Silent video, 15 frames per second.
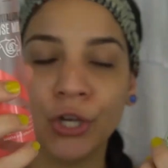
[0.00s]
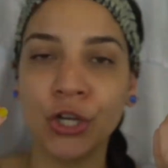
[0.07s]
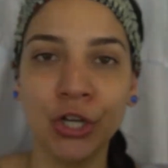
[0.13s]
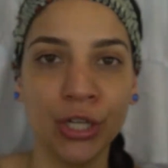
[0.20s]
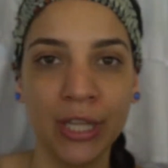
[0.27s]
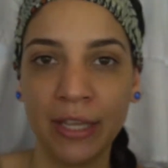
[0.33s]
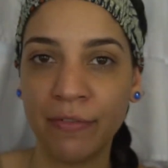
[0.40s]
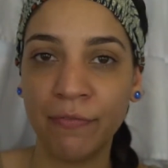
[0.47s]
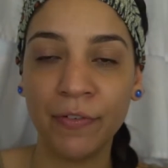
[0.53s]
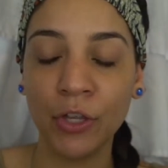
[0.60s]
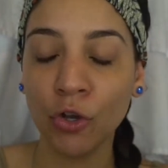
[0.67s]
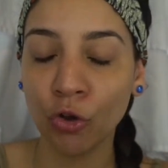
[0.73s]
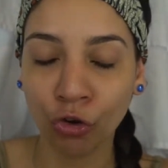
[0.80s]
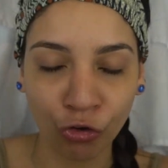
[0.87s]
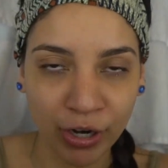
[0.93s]
good. They
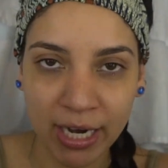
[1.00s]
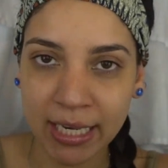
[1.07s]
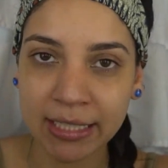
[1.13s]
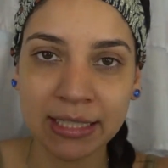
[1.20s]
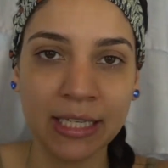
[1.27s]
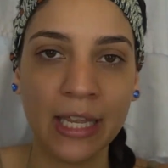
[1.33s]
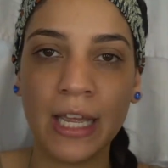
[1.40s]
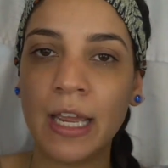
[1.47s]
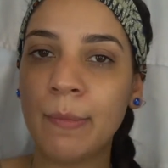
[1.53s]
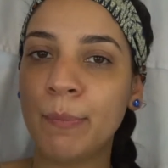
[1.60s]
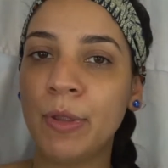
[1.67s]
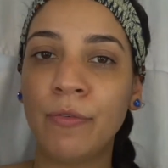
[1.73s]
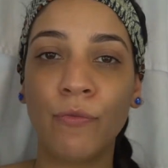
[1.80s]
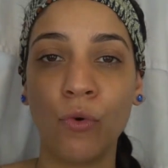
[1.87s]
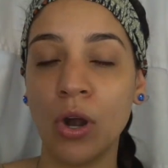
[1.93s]
feel great.
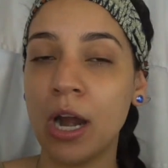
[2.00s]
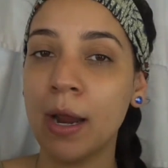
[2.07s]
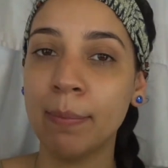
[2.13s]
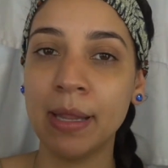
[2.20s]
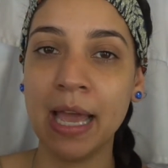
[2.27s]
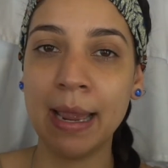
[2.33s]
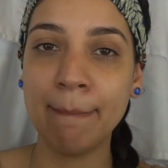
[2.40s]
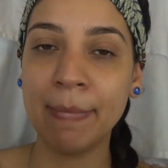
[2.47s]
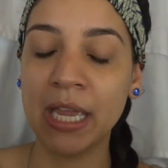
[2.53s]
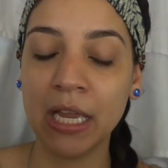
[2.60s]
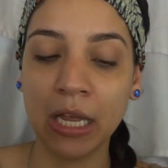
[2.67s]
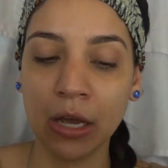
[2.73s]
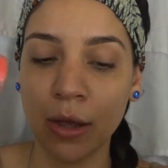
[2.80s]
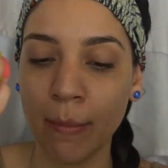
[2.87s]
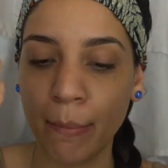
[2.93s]
Before I apply
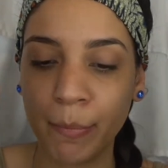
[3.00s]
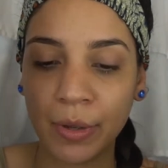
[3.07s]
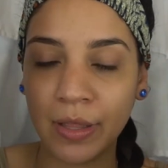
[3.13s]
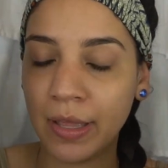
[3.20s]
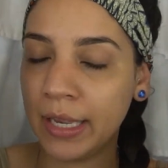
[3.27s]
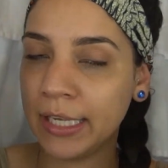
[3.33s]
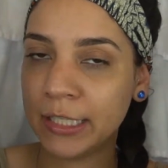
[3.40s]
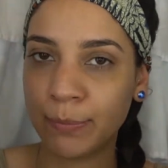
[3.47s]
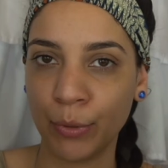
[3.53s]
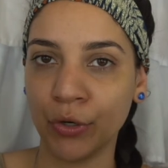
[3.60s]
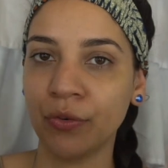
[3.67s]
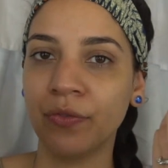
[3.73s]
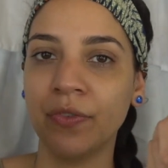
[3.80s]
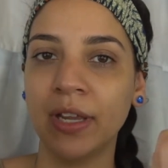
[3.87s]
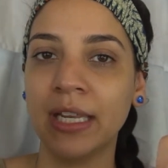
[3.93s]
makeup, it's
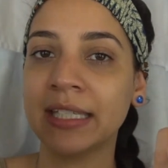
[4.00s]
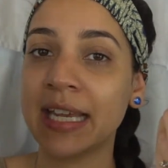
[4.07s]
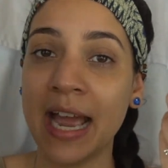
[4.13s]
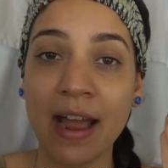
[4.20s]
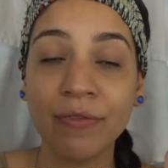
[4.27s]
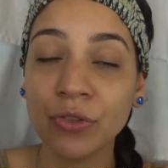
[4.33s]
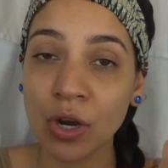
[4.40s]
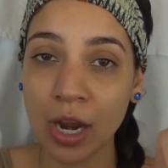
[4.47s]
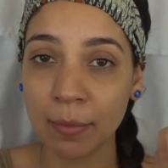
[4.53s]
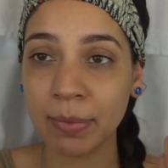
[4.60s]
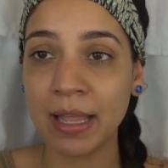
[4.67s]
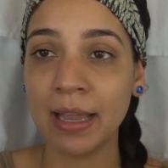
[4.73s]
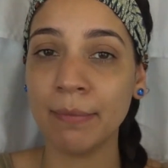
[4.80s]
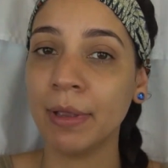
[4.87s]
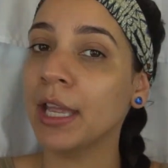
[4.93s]
perfect. After I
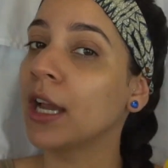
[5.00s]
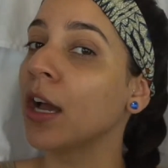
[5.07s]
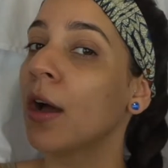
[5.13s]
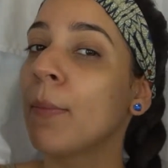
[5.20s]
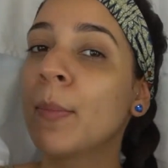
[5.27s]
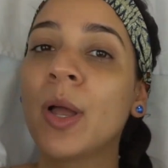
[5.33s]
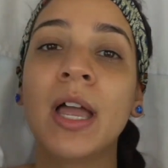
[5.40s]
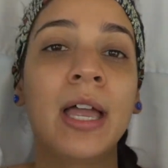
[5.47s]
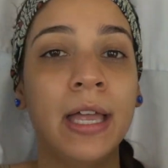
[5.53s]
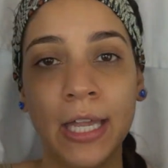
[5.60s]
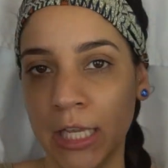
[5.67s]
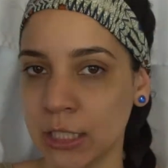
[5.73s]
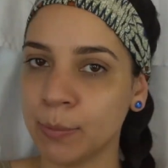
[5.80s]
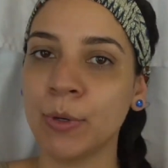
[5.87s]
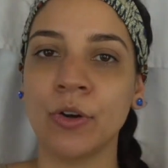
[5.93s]
apply makeup,
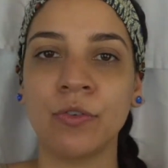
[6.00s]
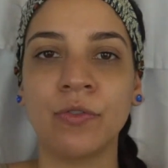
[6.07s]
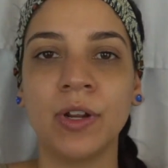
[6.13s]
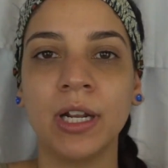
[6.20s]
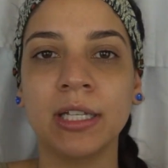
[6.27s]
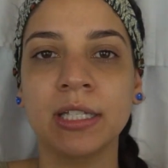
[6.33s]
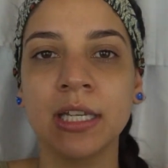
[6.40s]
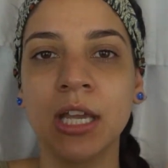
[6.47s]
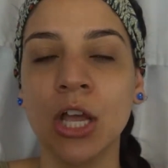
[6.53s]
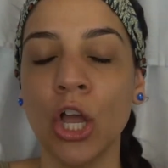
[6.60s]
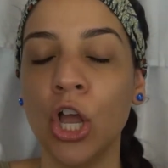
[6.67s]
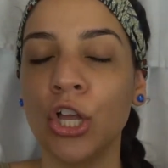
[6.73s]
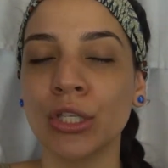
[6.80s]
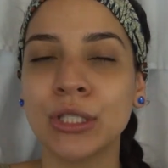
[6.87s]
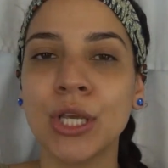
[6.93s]
it's perfect.
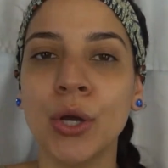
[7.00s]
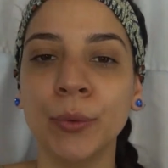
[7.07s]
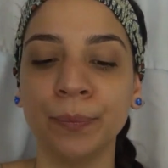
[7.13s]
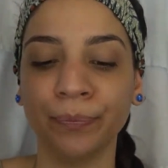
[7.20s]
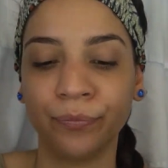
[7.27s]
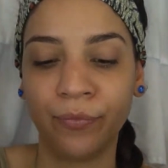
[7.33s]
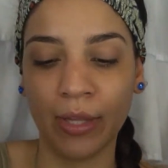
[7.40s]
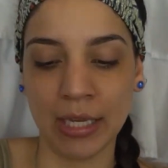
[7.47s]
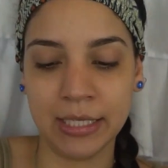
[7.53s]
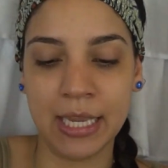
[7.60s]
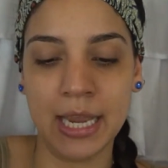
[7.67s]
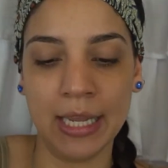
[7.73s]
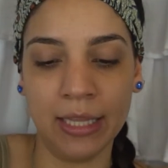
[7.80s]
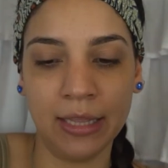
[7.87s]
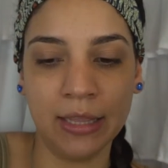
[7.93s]
So
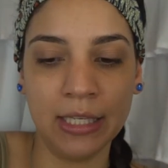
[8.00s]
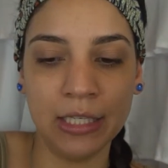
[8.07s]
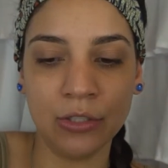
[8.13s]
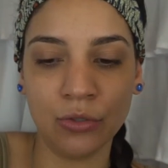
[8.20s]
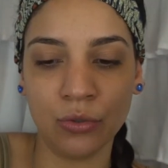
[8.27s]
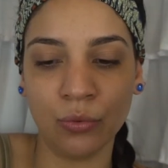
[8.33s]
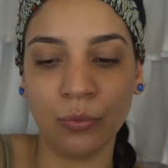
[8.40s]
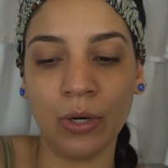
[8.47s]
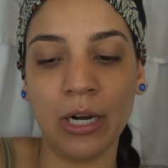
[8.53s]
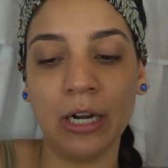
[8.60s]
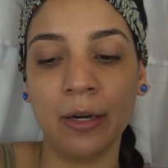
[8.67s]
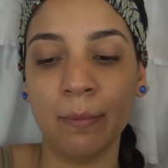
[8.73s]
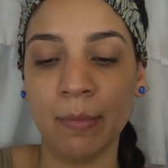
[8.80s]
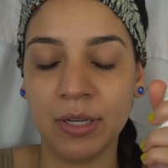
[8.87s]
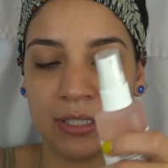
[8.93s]
yeah, these two are
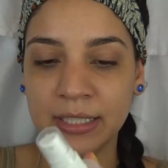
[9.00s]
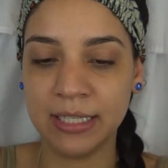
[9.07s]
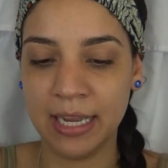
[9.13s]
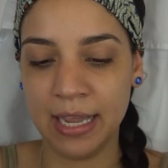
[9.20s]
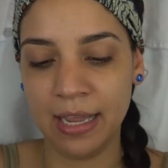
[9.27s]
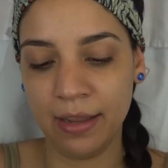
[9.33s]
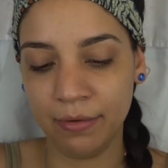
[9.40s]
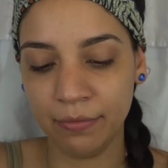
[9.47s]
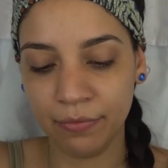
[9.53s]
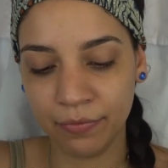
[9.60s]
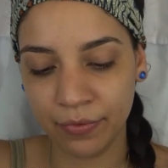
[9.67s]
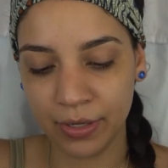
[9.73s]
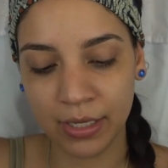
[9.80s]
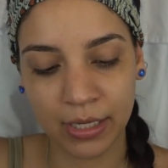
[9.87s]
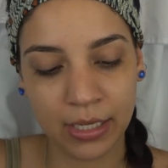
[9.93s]
a
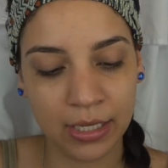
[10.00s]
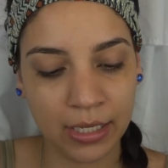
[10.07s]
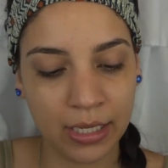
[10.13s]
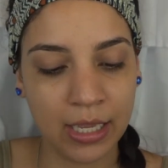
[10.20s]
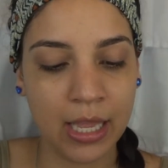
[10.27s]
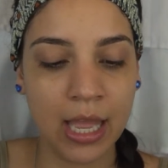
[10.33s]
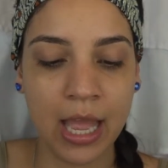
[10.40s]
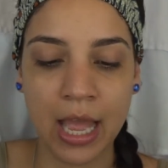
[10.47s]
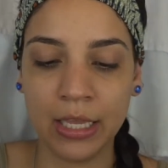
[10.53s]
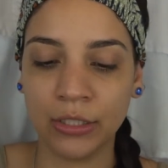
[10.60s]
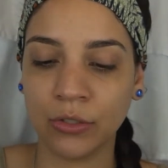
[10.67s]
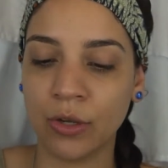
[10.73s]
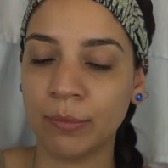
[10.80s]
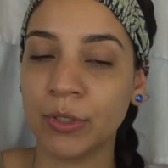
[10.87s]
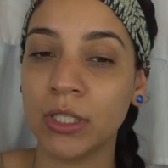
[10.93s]
must-have.
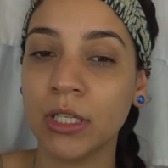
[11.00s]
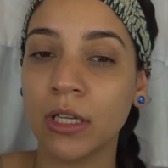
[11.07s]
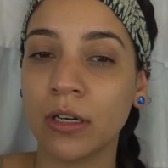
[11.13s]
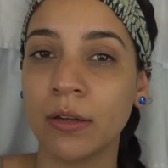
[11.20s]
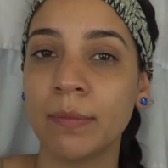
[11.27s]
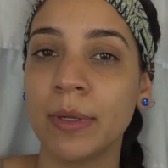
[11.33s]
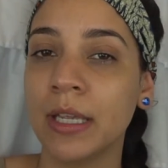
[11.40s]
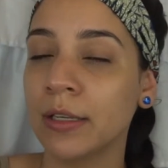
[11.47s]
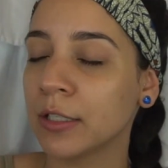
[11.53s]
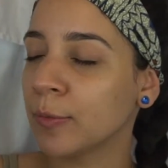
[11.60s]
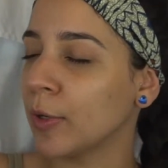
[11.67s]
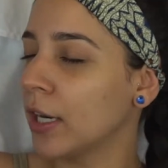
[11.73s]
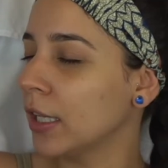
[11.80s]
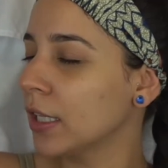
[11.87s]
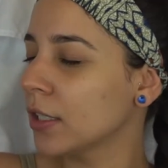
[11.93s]
So I'm just gonna be
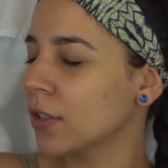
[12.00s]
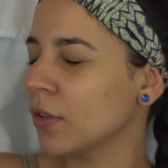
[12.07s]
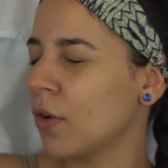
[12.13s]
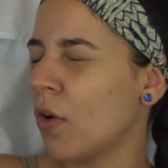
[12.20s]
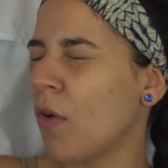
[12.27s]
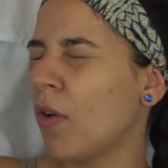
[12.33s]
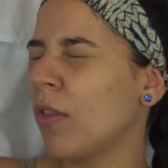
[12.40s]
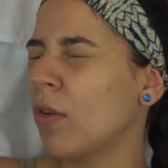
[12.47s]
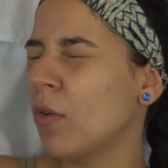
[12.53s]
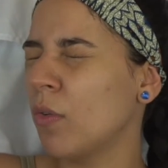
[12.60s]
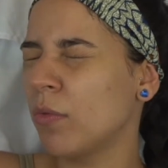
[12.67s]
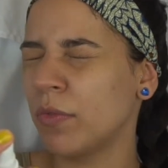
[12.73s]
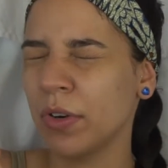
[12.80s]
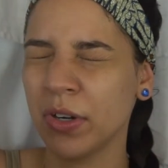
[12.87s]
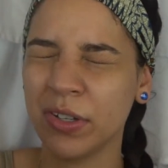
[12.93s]
spraying this all
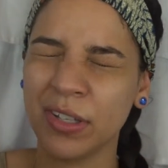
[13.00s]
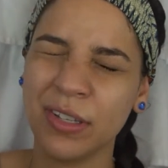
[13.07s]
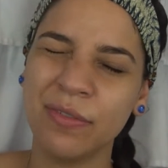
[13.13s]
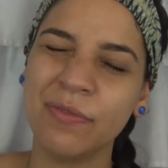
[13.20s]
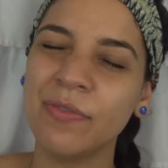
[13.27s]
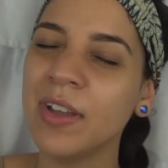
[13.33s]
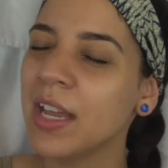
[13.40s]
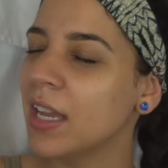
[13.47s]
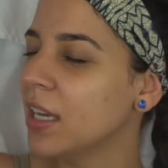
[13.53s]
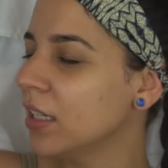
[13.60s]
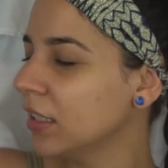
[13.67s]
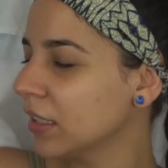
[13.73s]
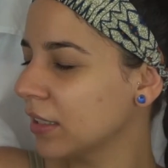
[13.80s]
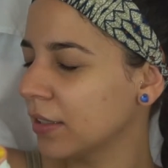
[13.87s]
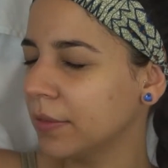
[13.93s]
over the
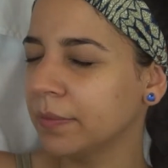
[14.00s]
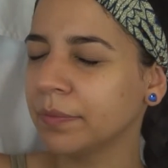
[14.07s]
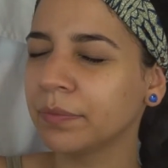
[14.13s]
face.